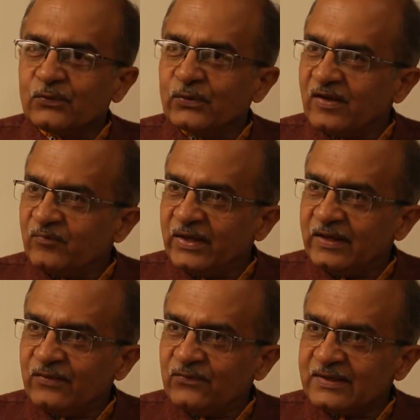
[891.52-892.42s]
could have
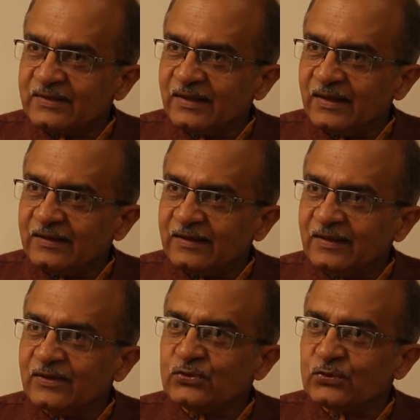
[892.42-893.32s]
been
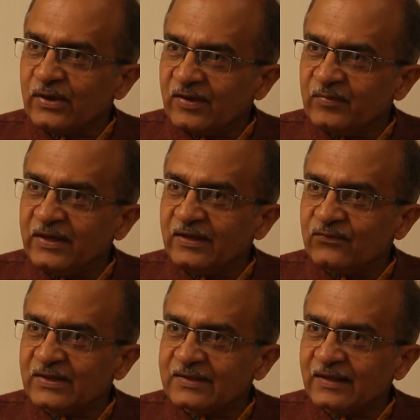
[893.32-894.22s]
investigated, should have been
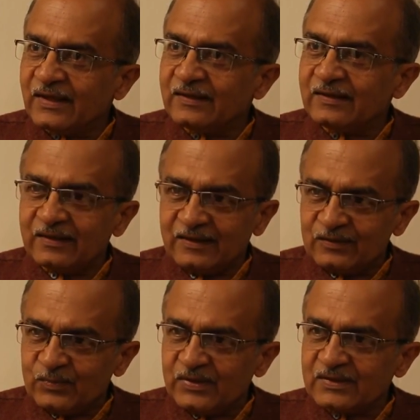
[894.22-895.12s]
investigated.
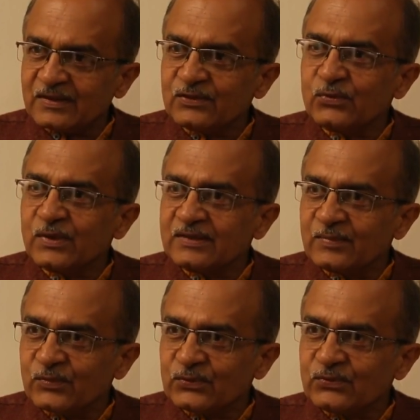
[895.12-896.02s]
These persons who are
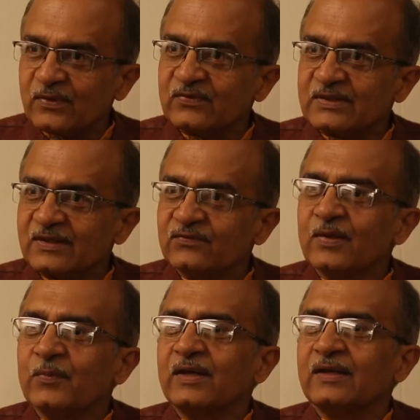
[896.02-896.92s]
supposed to have
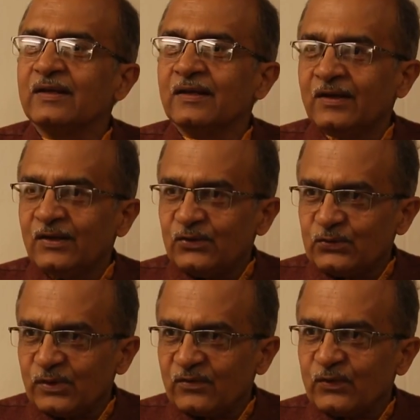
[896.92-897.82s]
received the money
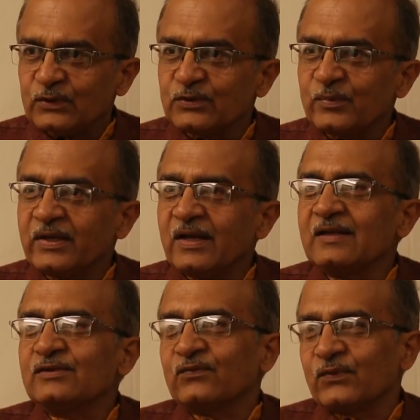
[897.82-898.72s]
should have also been
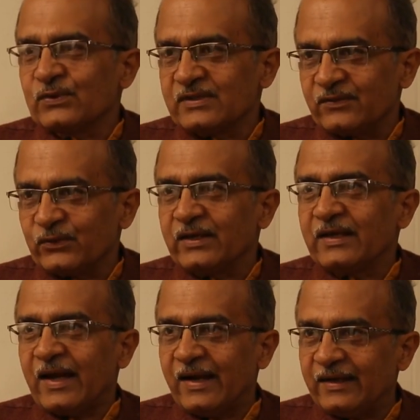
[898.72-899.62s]
asked. Of course, they would
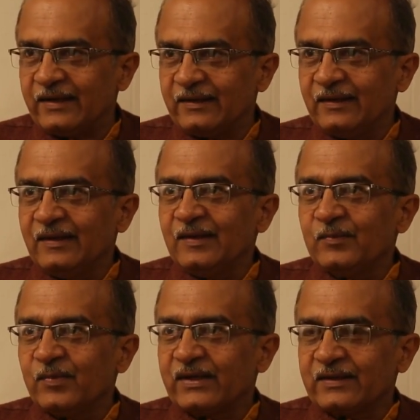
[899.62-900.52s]
deny it,
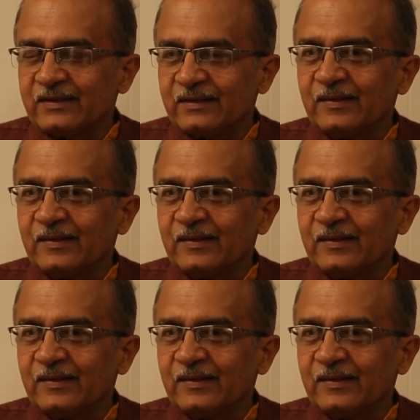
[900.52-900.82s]
but